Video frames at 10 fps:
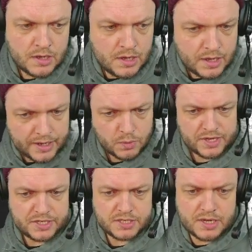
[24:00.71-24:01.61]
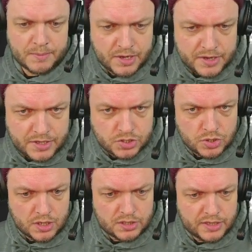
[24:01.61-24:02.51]
I get wasted. I'm lucky to
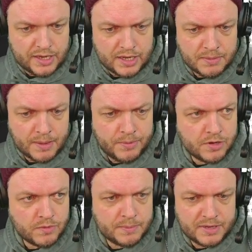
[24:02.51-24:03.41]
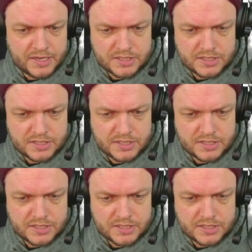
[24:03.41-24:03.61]
draw land. My opponent replays the